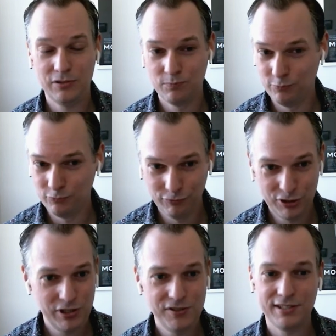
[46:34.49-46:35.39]

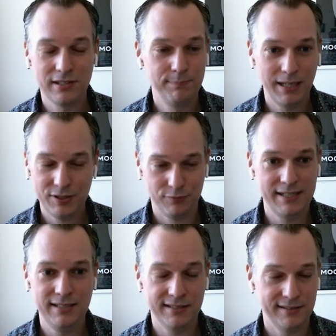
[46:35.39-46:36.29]
reducing the blast radius
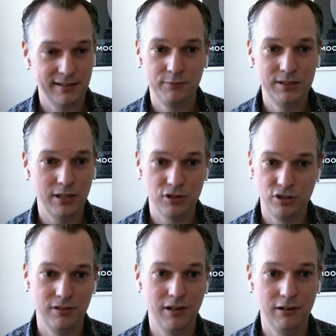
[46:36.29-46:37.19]
so that we don't shoot
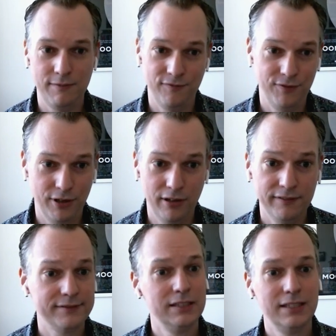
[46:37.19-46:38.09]
our own foot
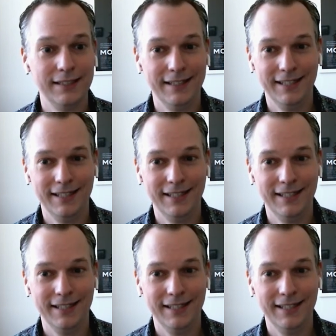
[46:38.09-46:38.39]
off.